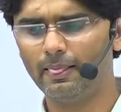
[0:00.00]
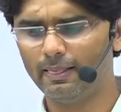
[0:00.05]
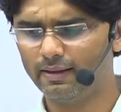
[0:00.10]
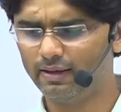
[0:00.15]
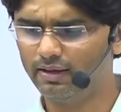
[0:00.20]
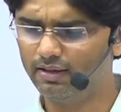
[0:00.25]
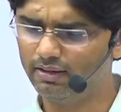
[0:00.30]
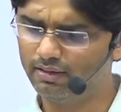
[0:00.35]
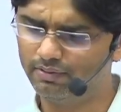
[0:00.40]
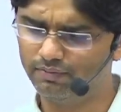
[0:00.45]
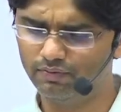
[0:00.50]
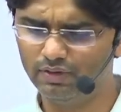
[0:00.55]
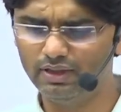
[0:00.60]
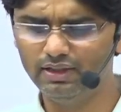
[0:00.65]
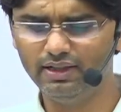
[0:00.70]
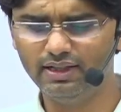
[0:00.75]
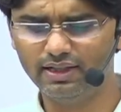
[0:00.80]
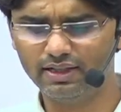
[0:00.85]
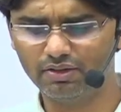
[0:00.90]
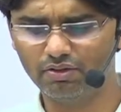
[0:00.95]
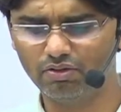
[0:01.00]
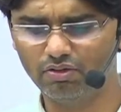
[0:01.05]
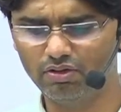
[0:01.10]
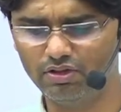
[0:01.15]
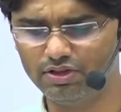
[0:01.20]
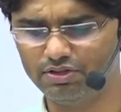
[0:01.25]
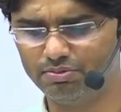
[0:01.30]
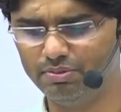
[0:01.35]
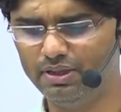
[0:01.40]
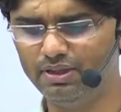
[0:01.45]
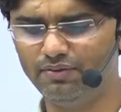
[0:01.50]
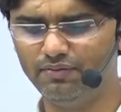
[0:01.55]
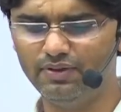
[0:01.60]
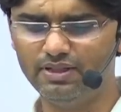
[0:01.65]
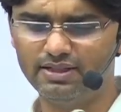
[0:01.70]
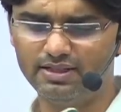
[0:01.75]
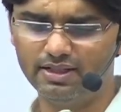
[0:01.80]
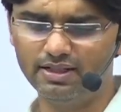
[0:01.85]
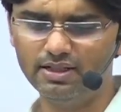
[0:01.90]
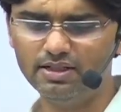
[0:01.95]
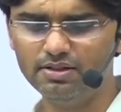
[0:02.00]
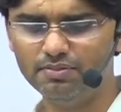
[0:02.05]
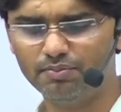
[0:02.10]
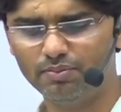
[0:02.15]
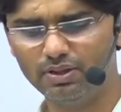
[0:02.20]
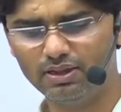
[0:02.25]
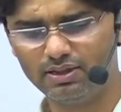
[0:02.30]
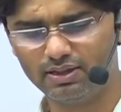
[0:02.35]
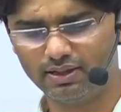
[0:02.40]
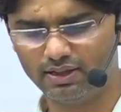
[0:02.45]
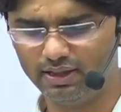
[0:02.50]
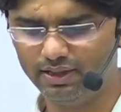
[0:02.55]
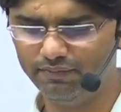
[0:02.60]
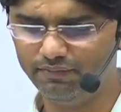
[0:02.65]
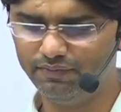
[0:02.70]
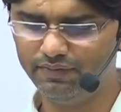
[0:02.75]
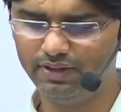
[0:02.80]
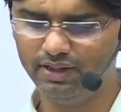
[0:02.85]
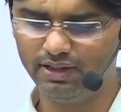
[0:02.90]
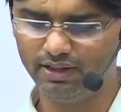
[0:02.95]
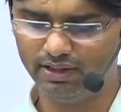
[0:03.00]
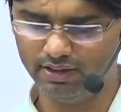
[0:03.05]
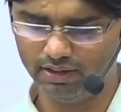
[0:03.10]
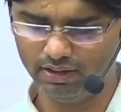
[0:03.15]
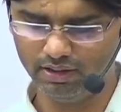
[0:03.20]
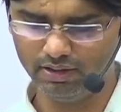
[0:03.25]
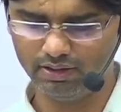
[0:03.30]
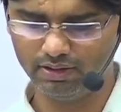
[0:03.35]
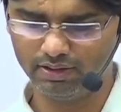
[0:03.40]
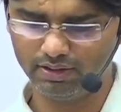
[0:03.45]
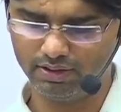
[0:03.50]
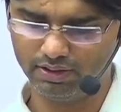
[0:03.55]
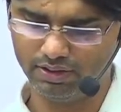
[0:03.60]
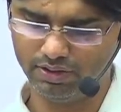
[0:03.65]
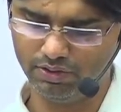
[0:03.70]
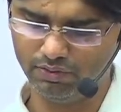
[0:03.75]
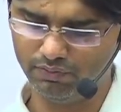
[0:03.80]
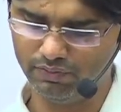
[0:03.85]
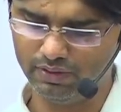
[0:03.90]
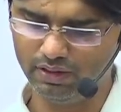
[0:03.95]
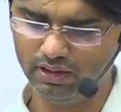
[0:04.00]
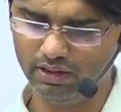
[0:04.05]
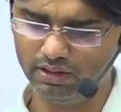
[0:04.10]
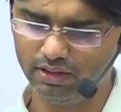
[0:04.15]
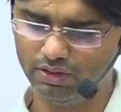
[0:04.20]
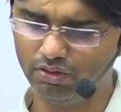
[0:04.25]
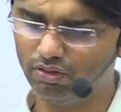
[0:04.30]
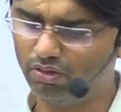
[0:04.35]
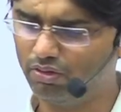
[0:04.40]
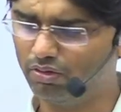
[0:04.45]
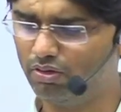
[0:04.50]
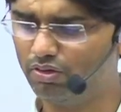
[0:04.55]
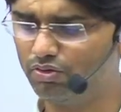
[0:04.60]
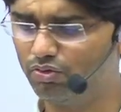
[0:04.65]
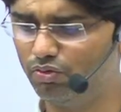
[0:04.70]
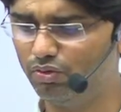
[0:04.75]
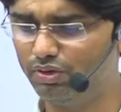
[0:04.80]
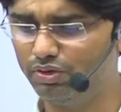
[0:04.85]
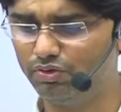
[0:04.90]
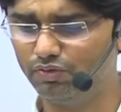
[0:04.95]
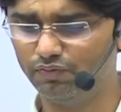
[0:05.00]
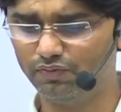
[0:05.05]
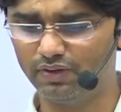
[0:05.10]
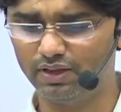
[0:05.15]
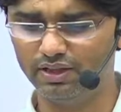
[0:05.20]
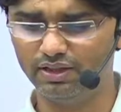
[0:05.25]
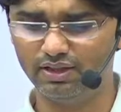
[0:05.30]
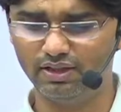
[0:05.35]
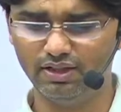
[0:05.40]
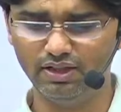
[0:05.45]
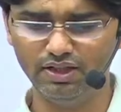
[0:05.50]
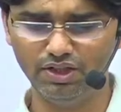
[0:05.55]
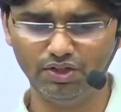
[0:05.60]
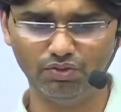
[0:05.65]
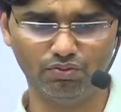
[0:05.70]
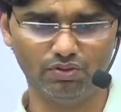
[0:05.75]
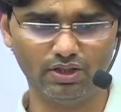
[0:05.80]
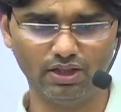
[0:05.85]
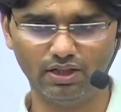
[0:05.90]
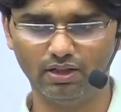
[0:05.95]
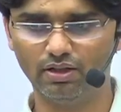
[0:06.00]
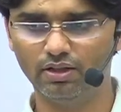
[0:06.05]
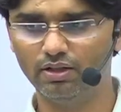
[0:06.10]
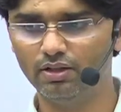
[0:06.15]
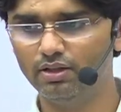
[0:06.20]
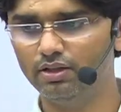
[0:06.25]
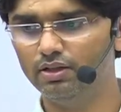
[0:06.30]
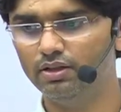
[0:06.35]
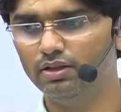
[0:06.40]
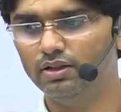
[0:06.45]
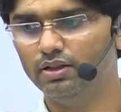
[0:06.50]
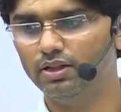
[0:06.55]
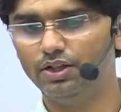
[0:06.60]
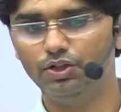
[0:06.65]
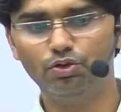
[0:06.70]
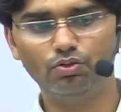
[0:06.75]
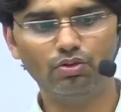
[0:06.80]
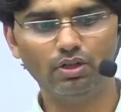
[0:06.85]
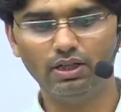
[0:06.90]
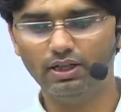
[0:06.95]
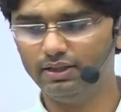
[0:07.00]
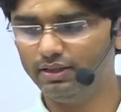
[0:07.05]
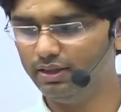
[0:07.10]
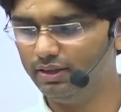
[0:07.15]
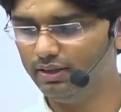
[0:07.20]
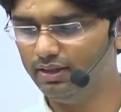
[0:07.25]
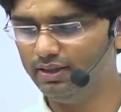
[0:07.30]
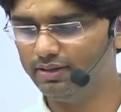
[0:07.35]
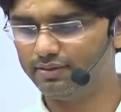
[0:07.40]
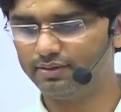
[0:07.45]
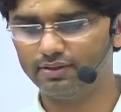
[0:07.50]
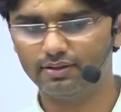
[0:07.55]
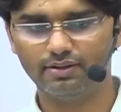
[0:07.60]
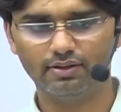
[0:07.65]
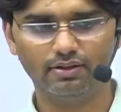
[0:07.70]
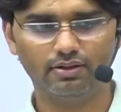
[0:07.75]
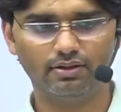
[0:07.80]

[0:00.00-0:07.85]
Only acknowledgement will change, but every year you're not going to find any new thing. You collected this?